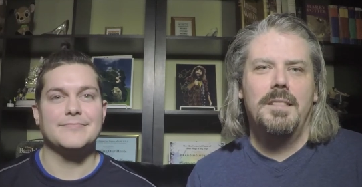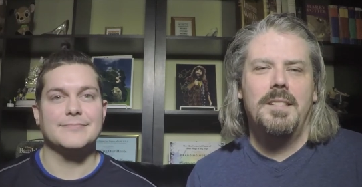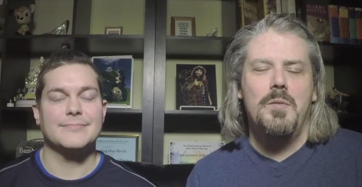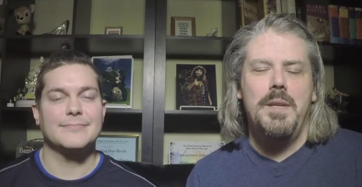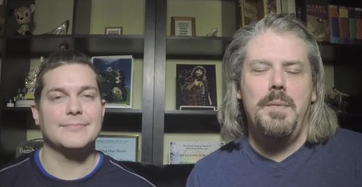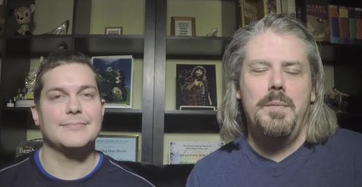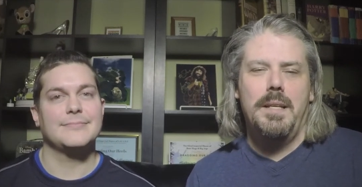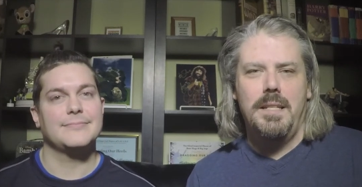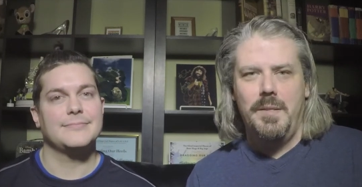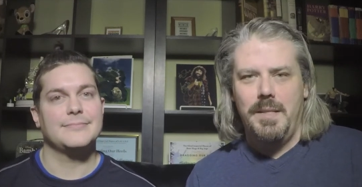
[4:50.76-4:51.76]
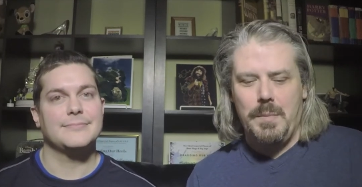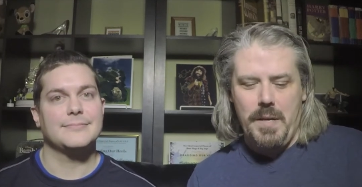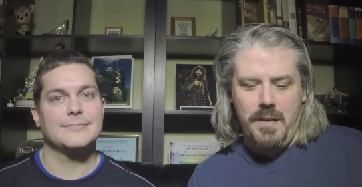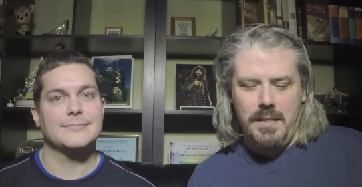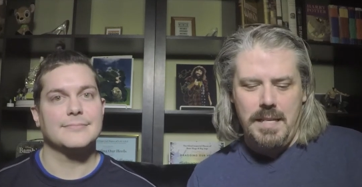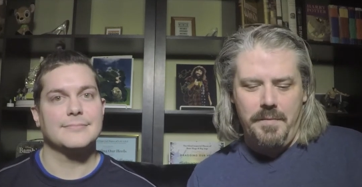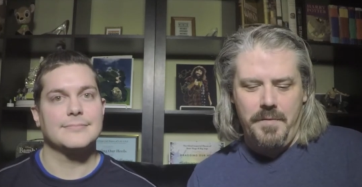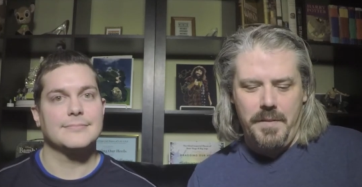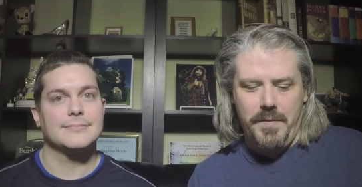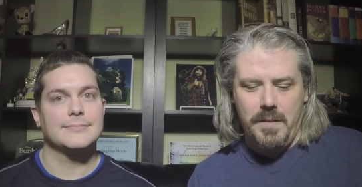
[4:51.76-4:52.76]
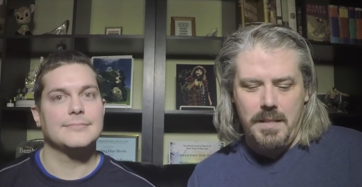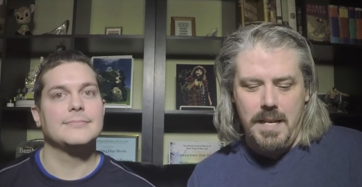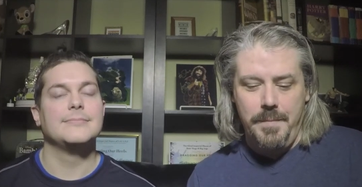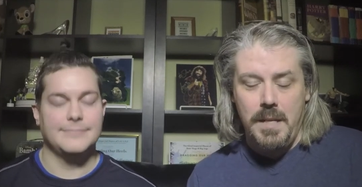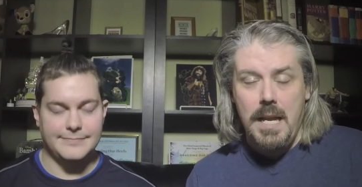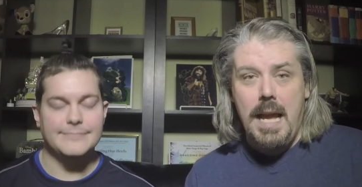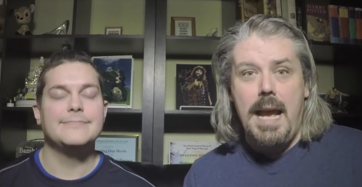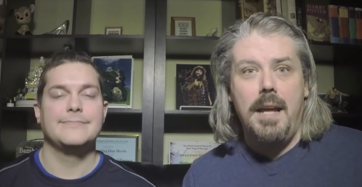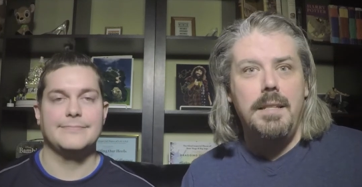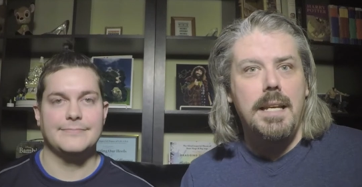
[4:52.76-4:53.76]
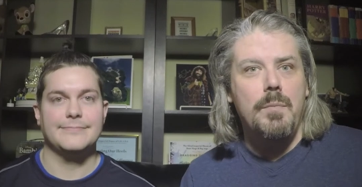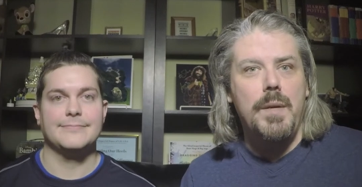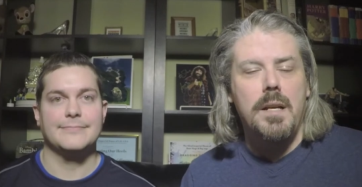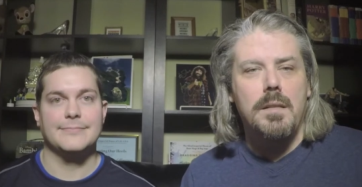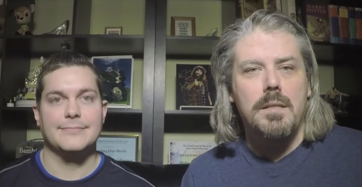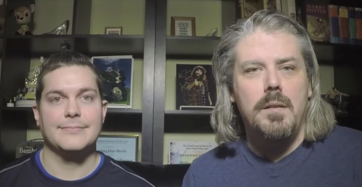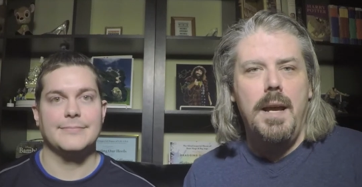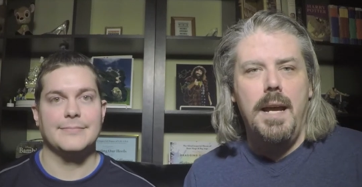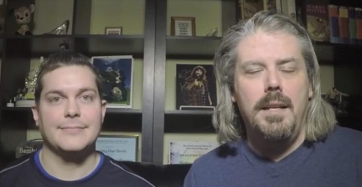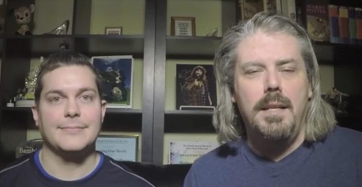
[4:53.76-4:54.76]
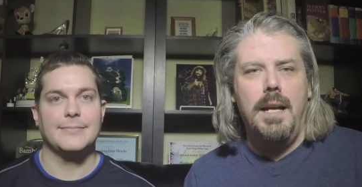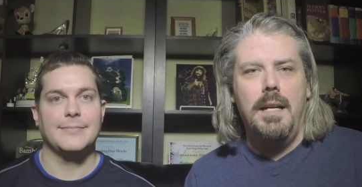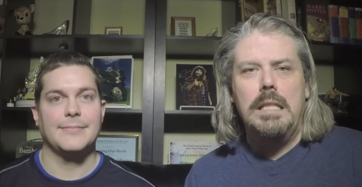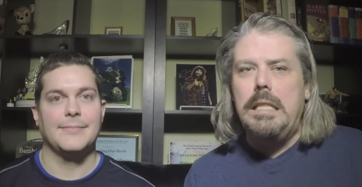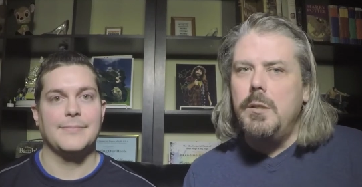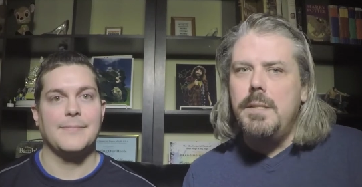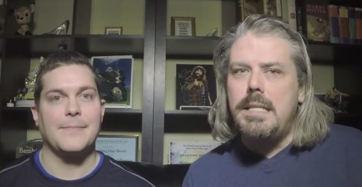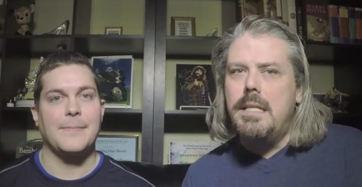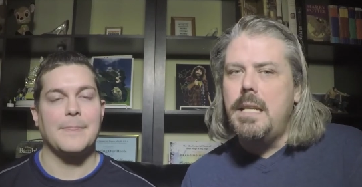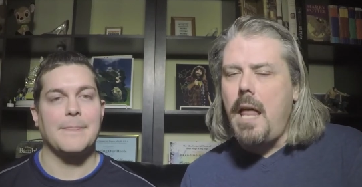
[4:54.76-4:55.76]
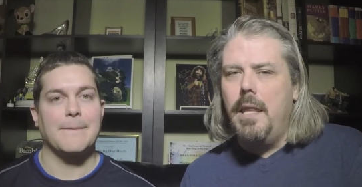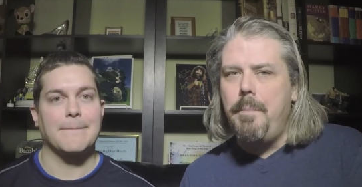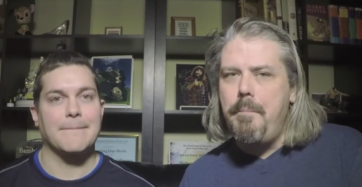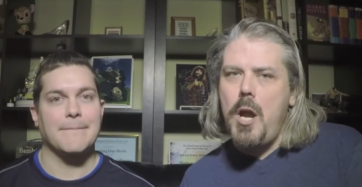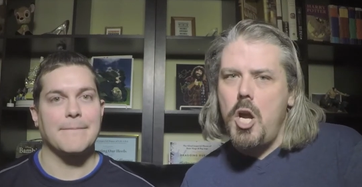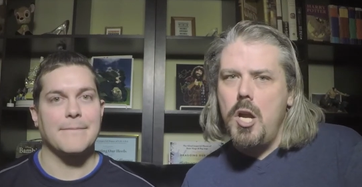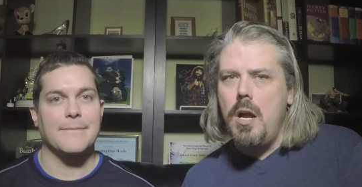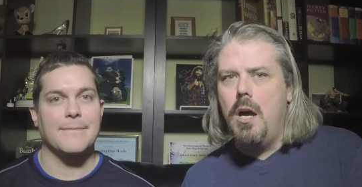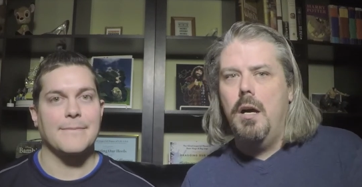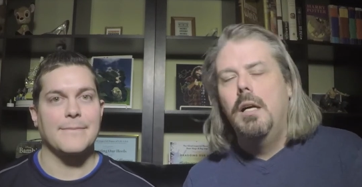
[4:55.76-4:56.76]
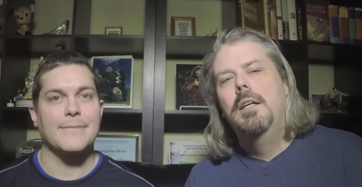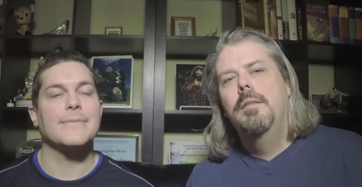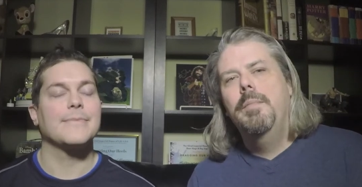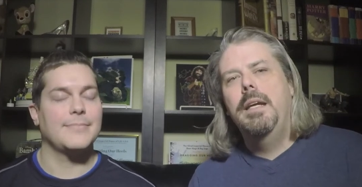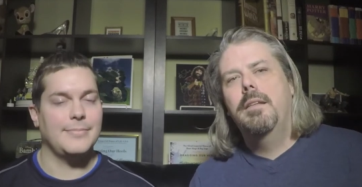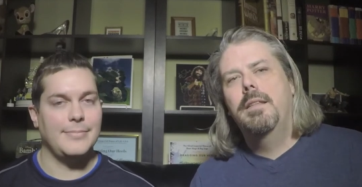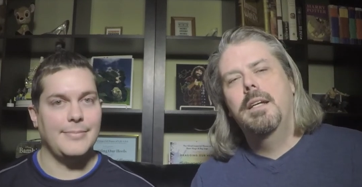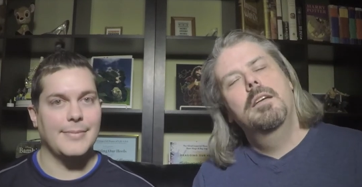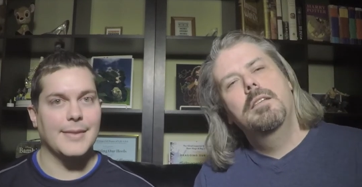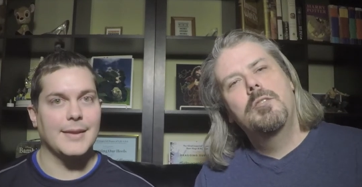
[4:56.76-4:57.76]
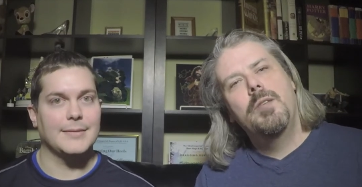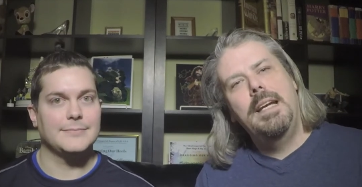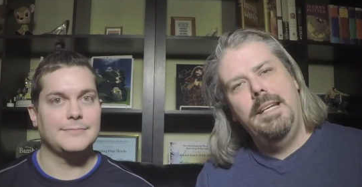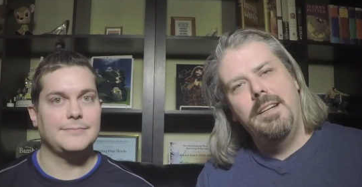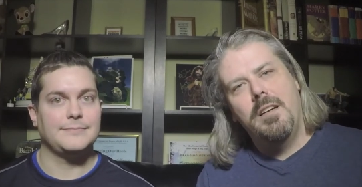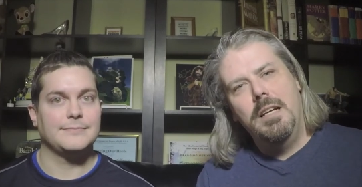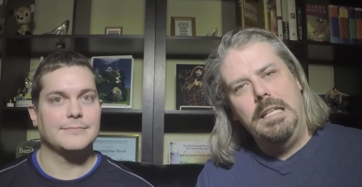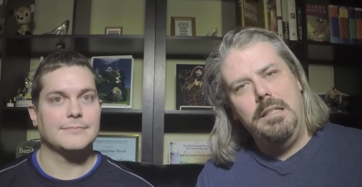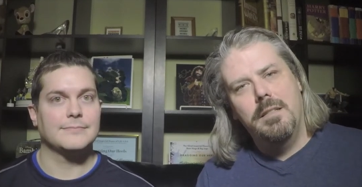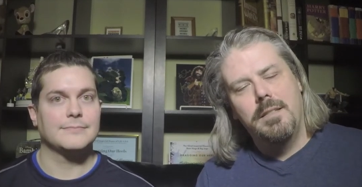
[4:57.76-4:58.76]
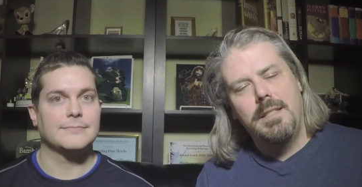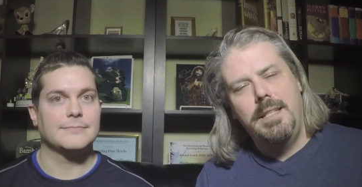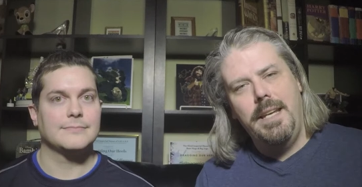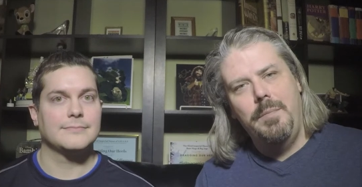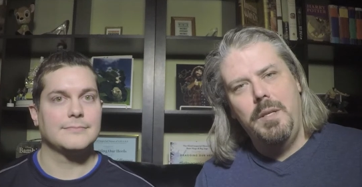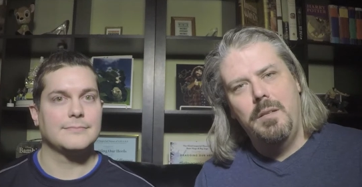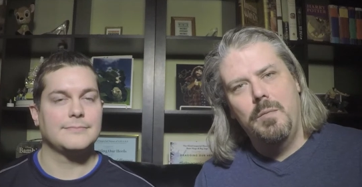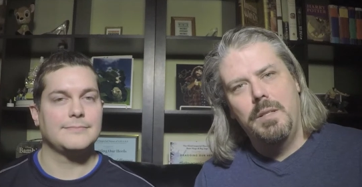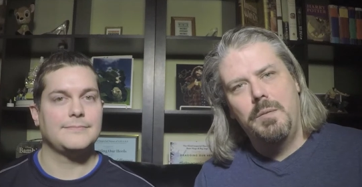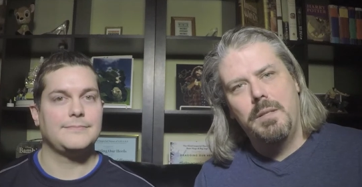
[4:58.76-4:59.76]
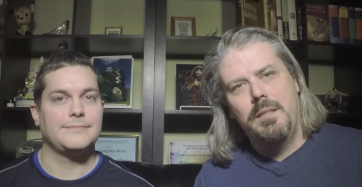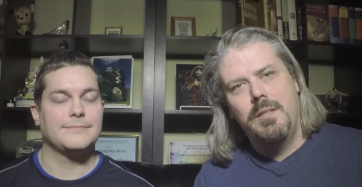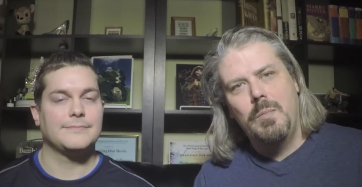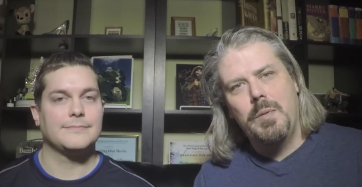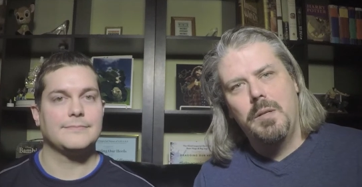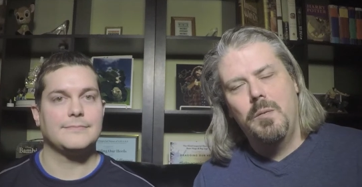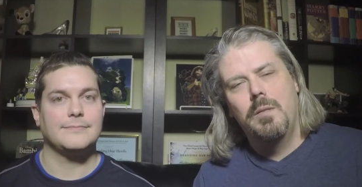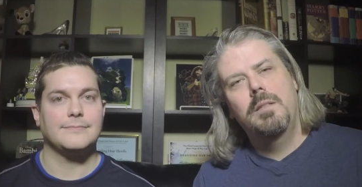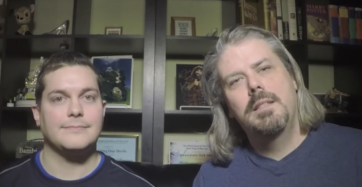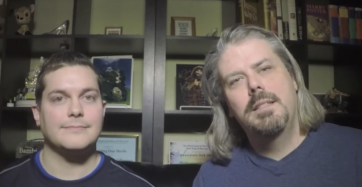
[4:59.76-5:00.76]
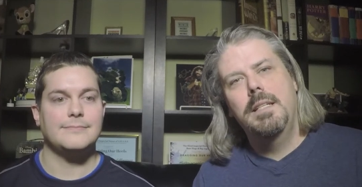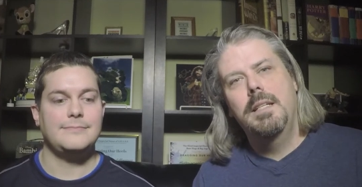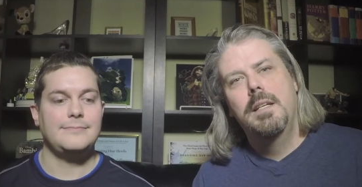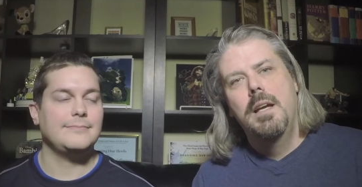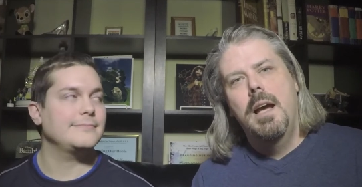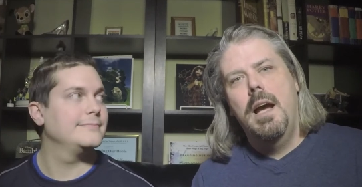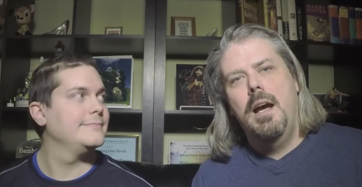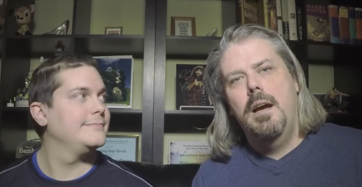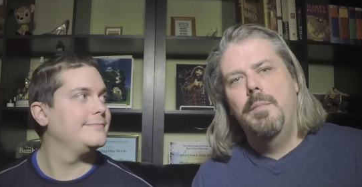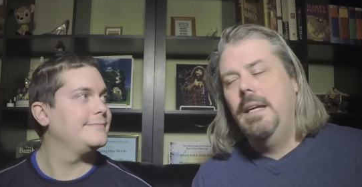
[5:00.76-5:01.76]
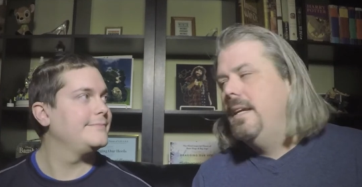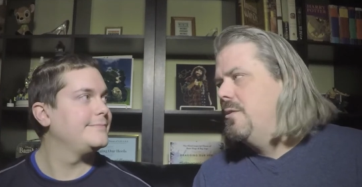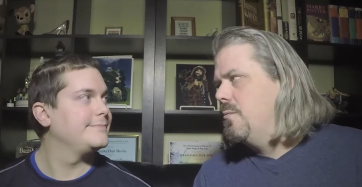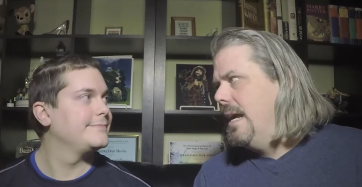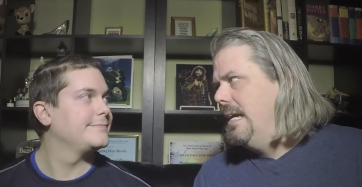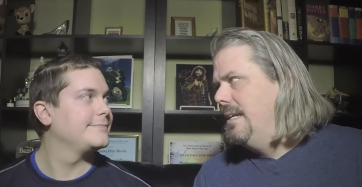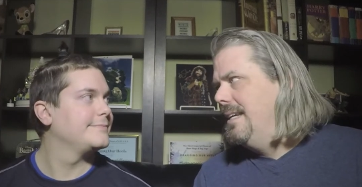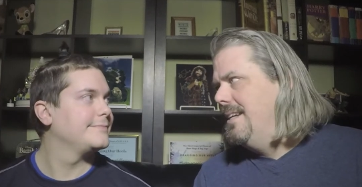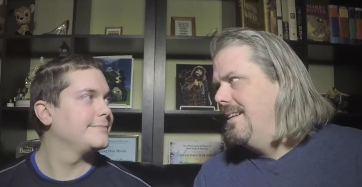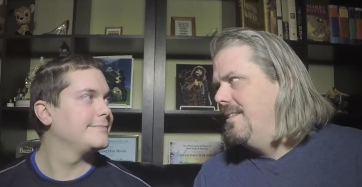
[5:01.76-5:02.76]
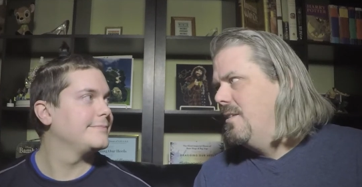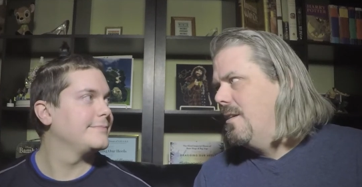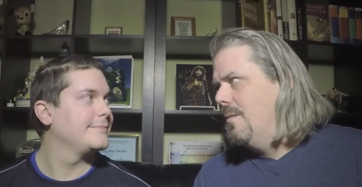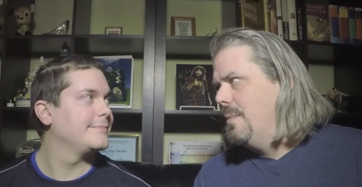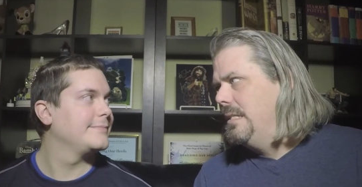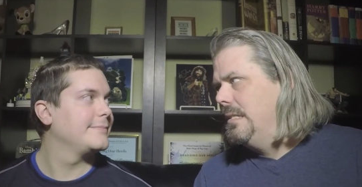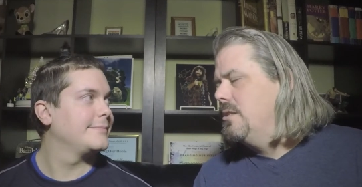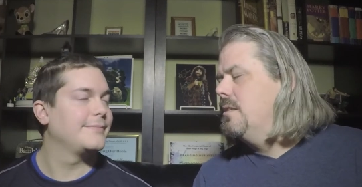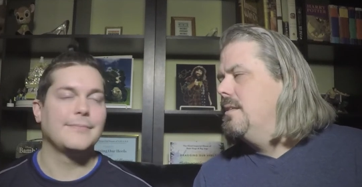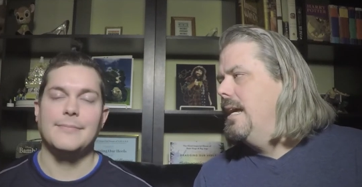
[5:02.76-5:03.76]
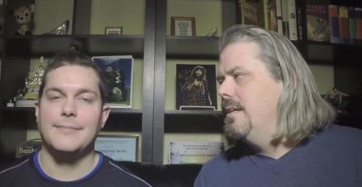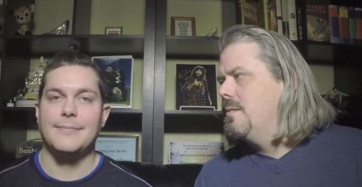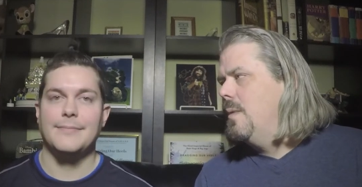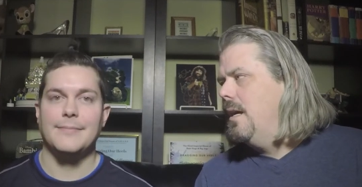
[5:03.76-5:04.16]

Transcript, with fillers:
Speaker 1: so many people get to experience that for the first time. And then we also had Lucien LaPearl make their Dragging Our Heels debut, which was super cool to see. A drag king in the competition as